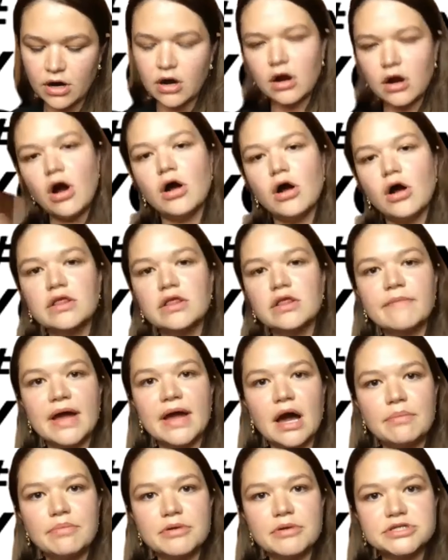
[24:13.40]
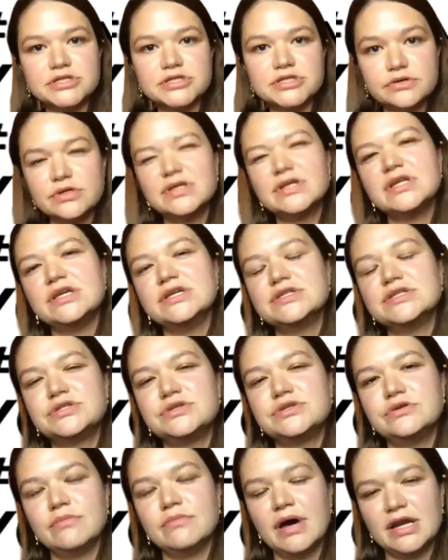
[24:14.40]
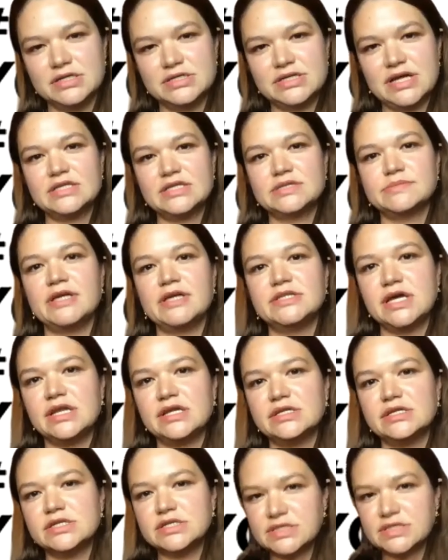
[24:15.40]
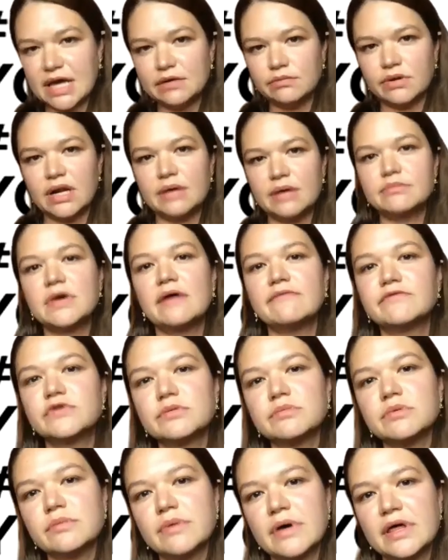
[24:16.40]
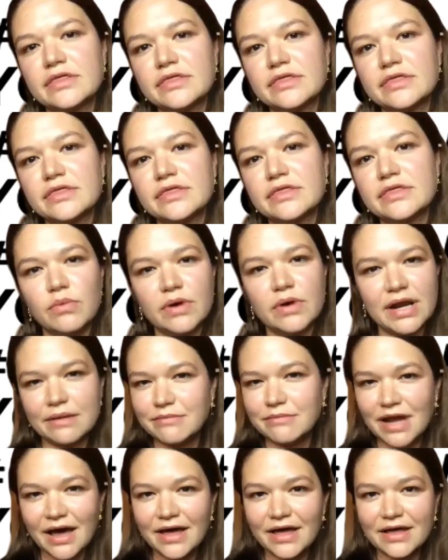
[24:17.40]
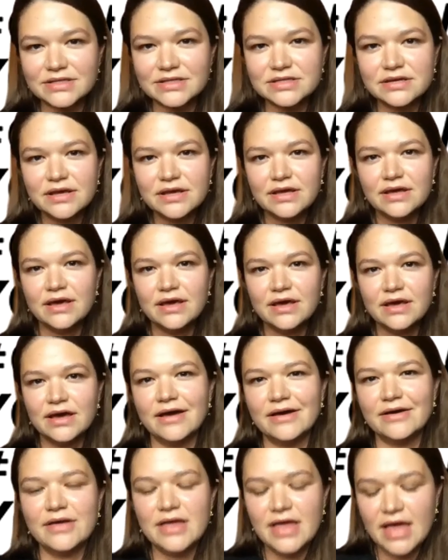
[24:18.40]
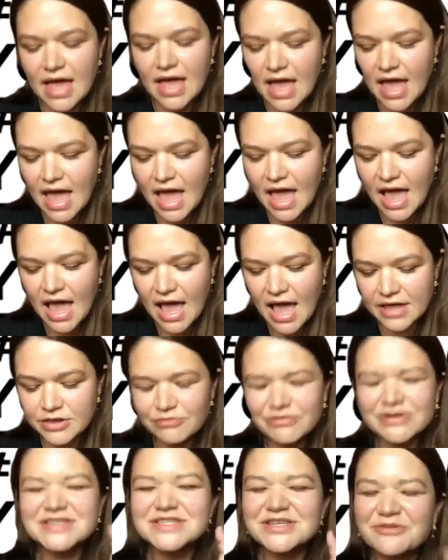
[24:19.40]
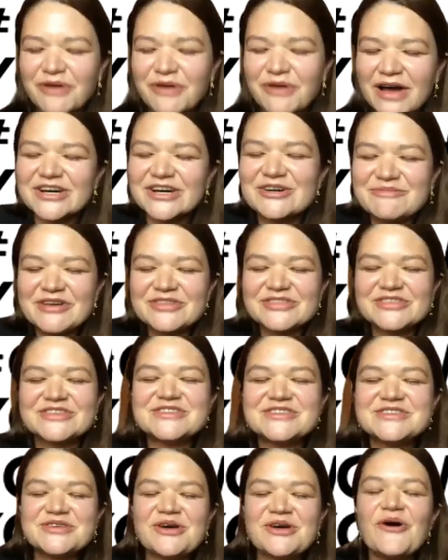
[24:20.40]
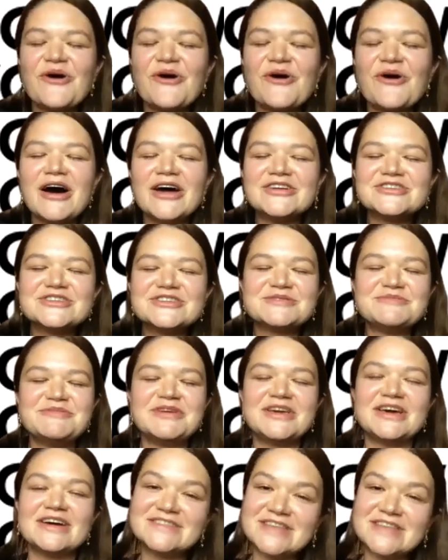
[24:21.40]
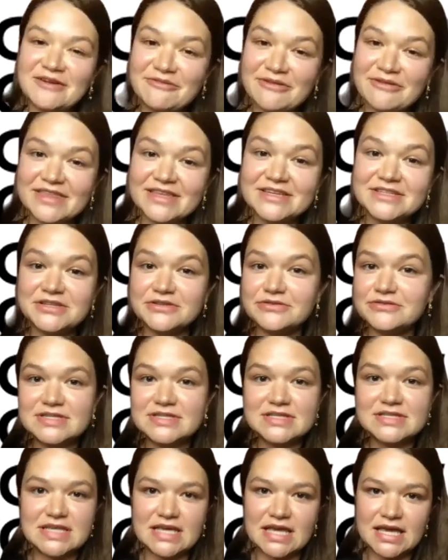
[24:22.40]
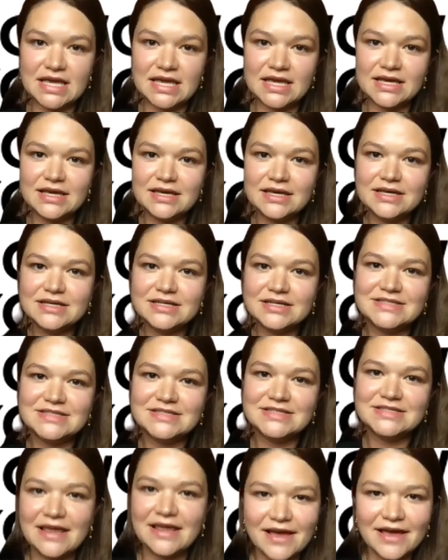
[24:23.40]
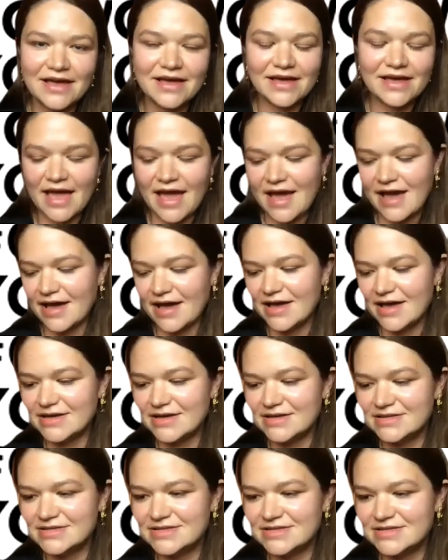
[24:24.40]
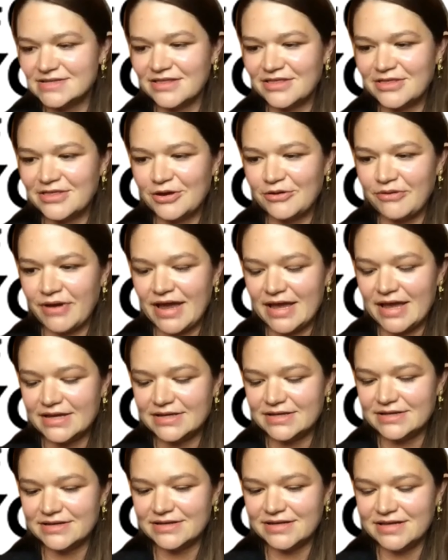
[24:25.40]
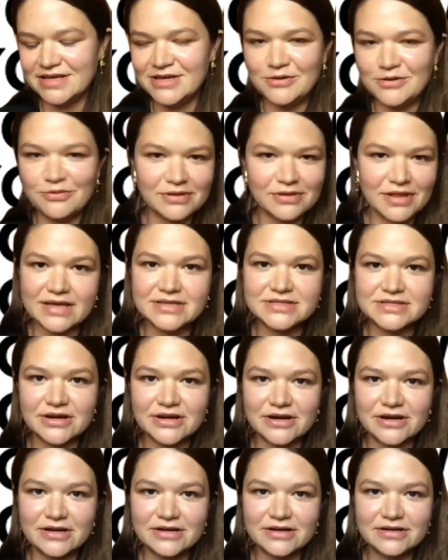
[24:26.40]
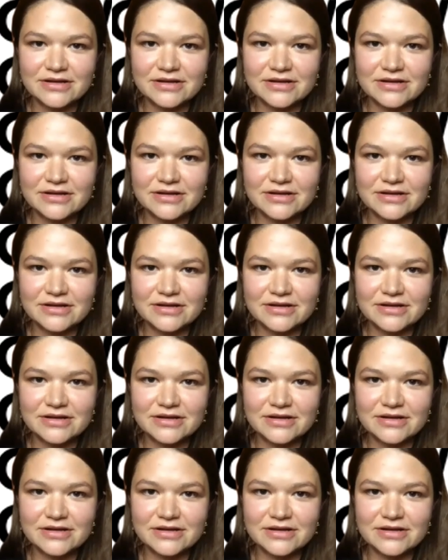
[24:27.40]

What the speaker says: all of my opportunities to monetize my data and decide what I'm comfortable with and what I'm not. And the reason why I talk about this so much is because I really do see data as the great equalizer.